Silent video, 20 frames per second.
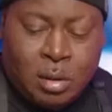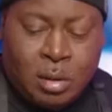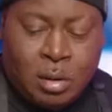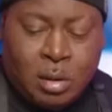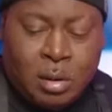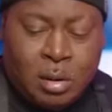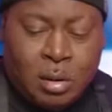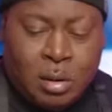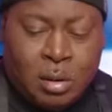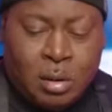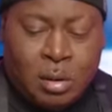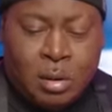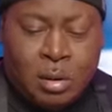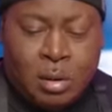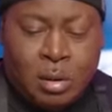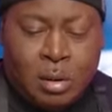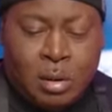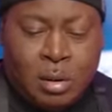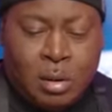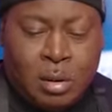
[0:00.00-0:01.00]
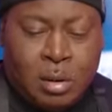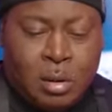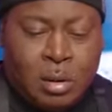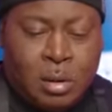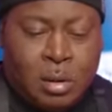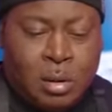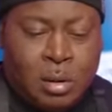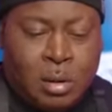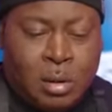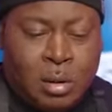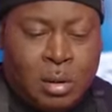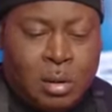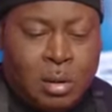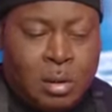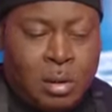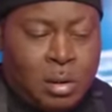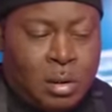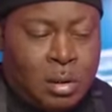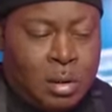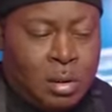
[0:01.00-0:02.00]

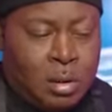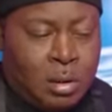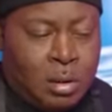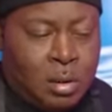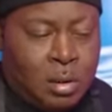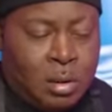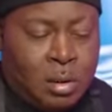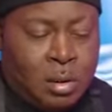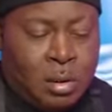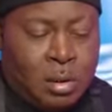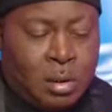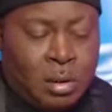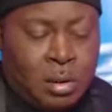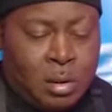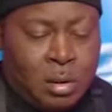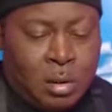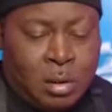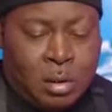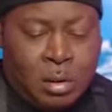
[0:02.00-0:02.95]
(not speaking)